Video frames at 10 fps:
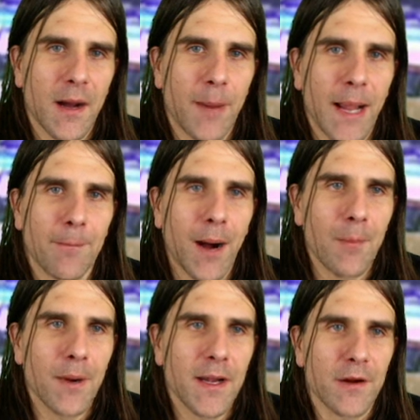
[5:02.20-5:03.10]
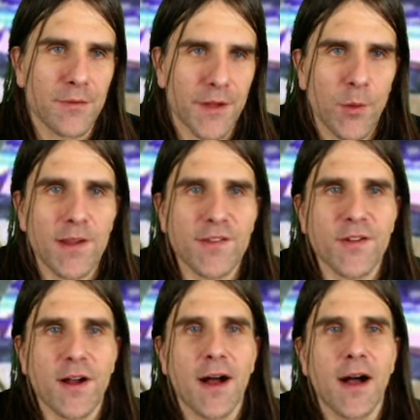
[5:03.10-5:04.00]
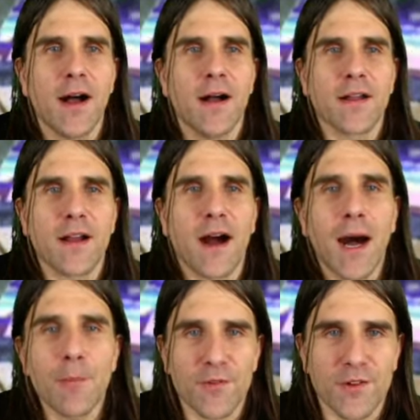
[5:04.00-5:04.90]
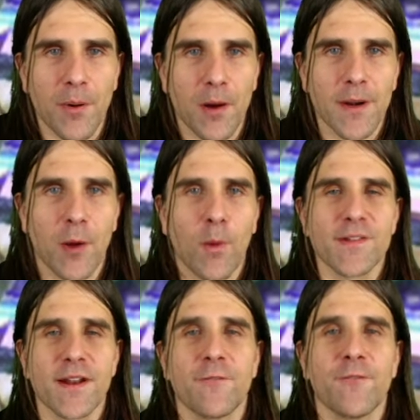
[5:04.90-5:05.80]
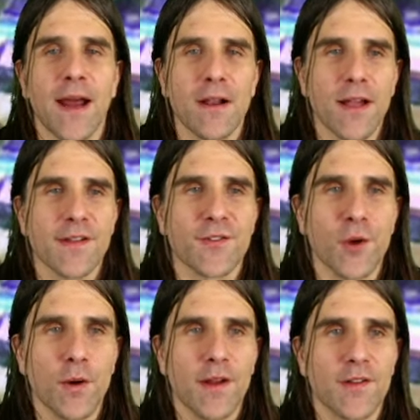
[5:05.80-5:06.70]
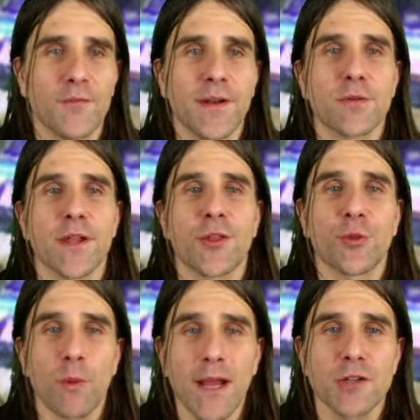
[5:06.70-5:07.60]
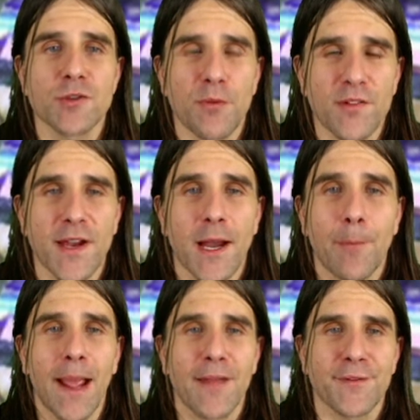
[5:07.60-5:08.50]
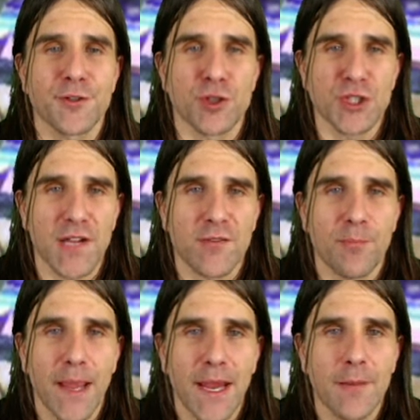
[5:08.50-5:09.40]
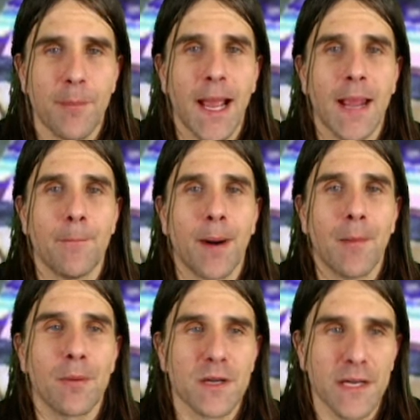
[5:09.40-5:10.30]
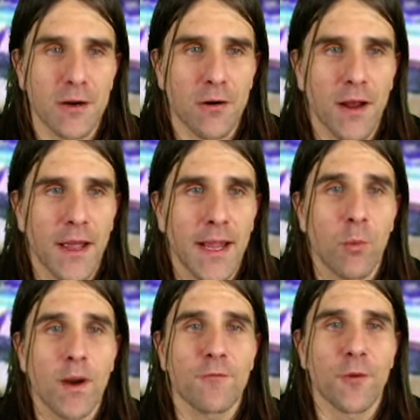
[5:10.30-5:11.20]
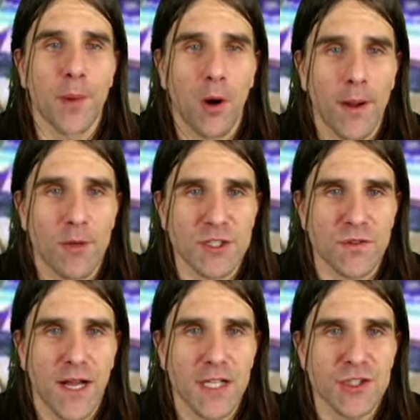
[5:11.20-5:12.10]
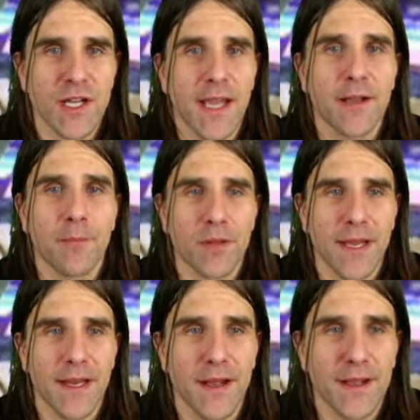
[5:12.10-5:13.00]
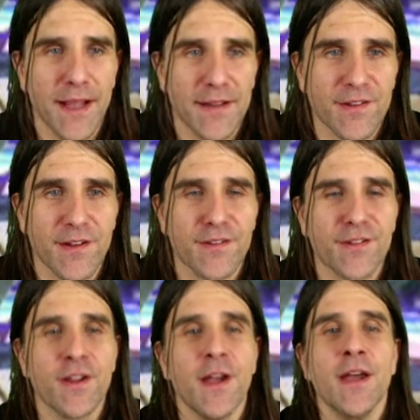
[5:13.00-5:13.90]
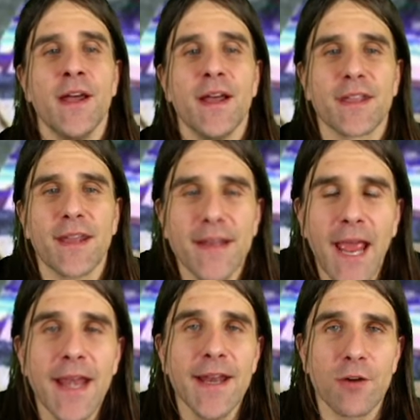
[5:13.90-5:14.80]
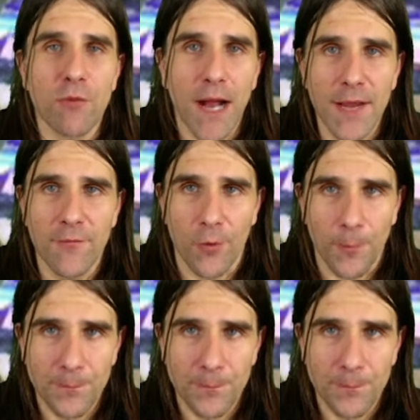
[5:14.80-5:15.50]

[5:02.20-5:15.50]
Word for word: by Bombardier. The U.S. Uh, Commerce Department on Wednesday finalized duties of nearly 300% on passenger jets made by Bombardier, a win for Boeing, which lodged a complaint against its Canadian rival.